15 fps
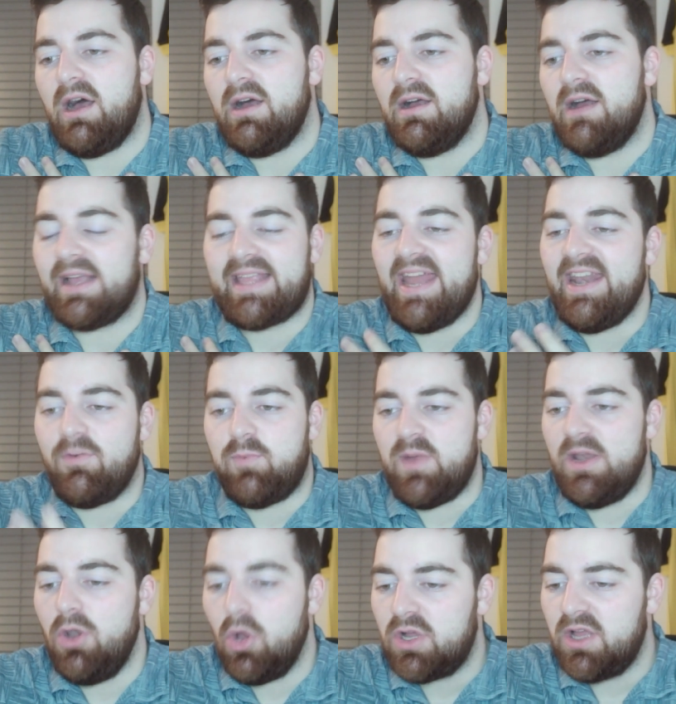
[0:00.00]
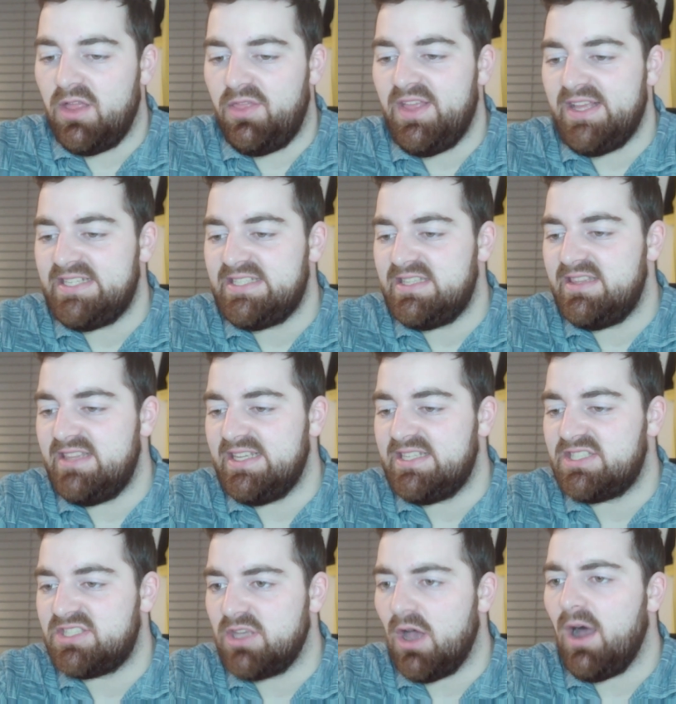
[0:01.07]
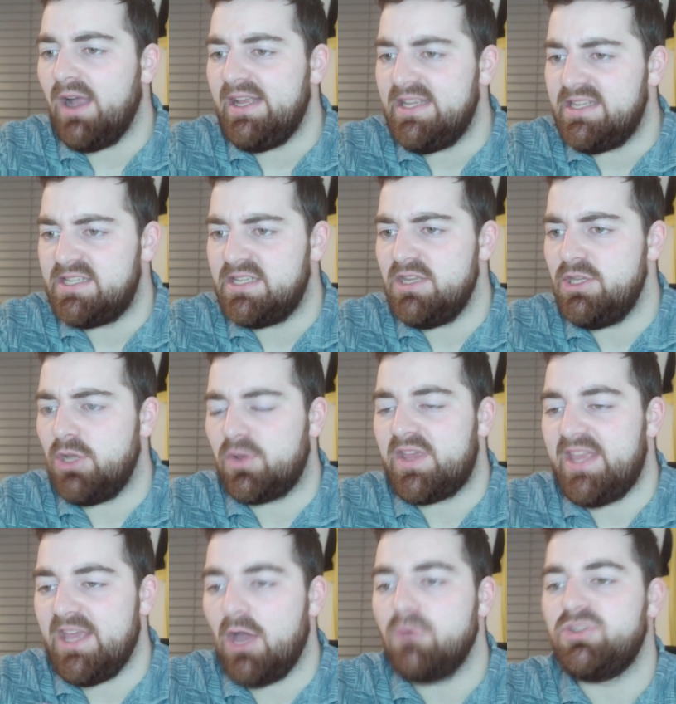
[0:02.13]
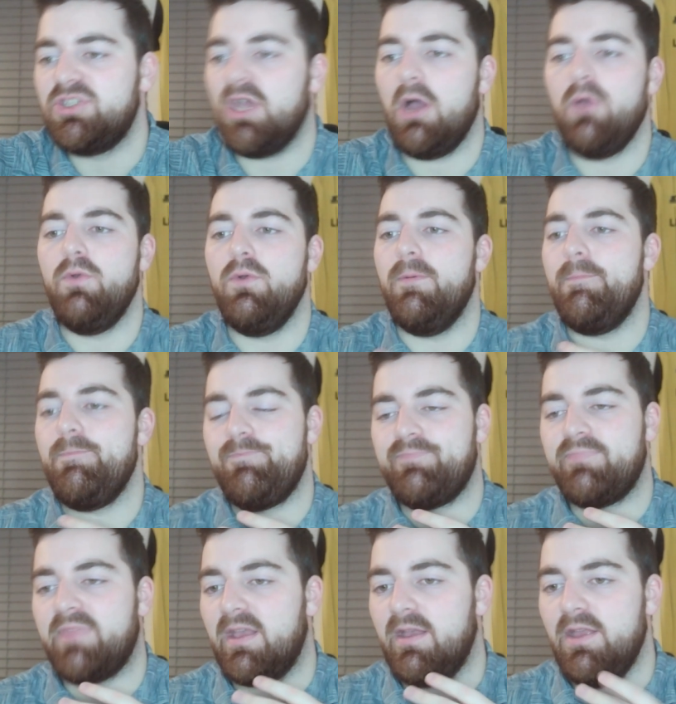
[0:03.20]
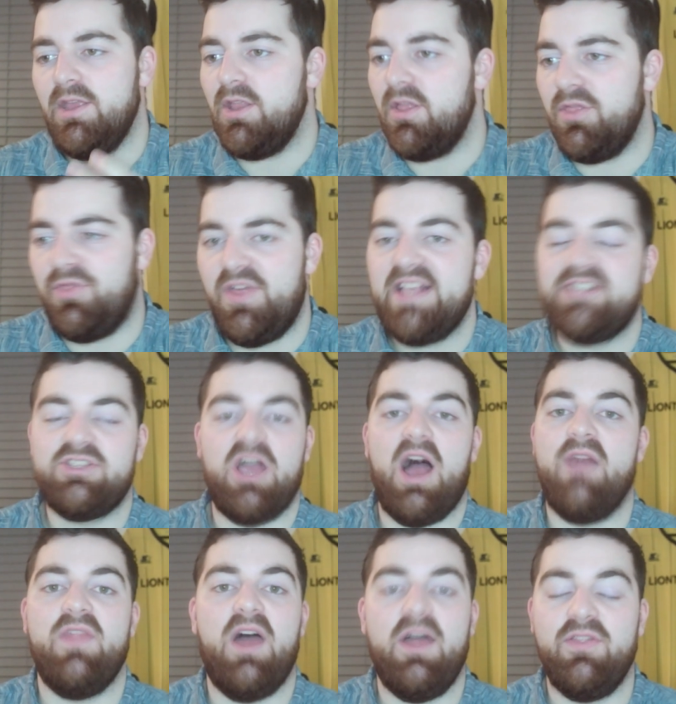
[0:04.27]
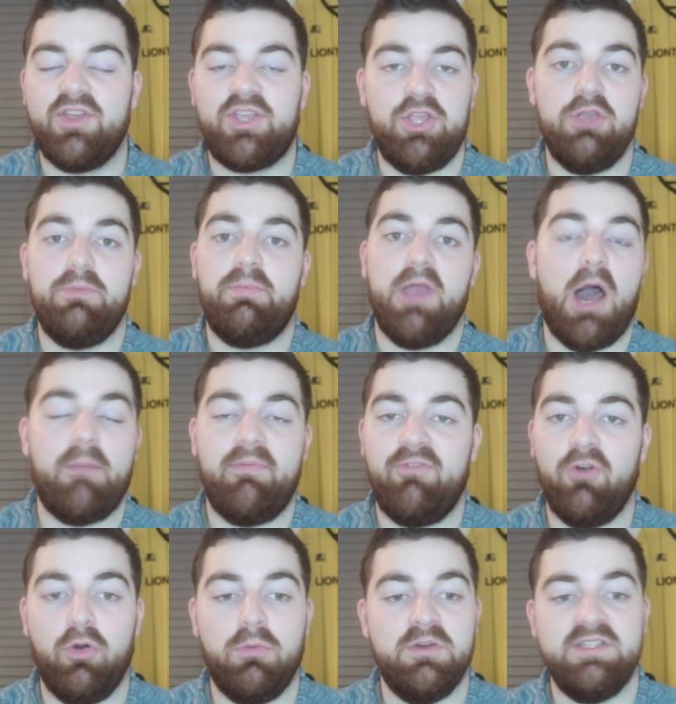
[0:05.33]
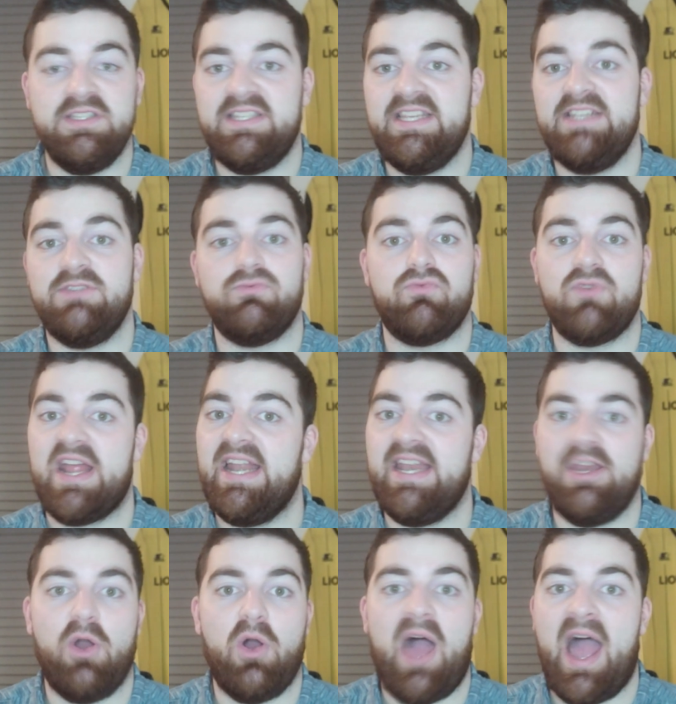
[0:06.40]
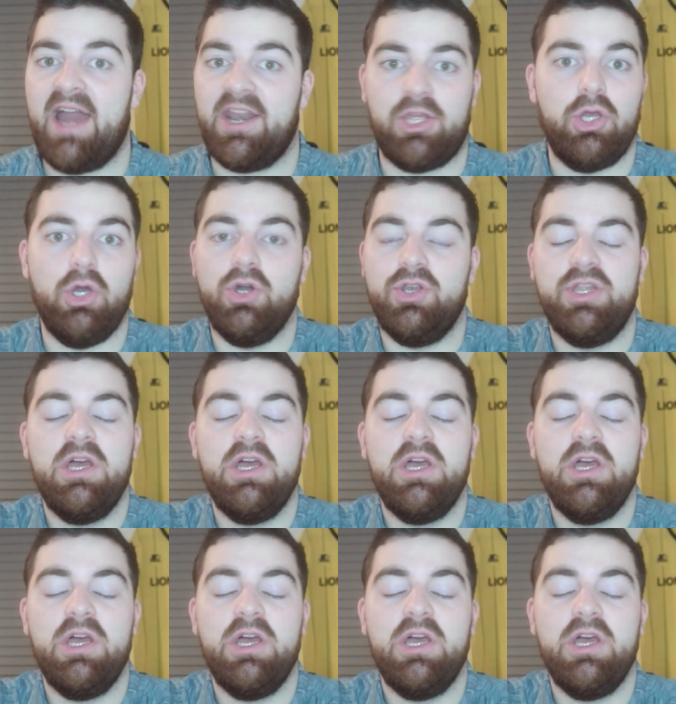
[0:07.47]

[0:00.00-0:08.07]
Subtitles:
again, if we look at this side, Kioso, this and the QPR performance, he's really not had a good